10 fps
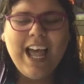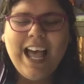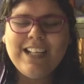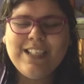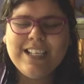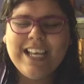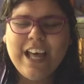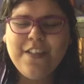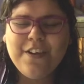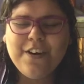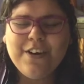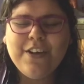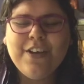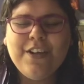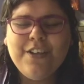and together
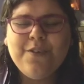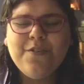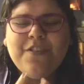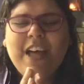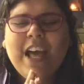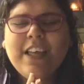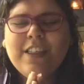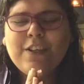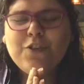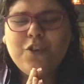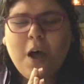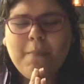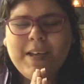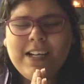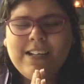you thank the
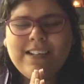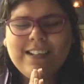shaman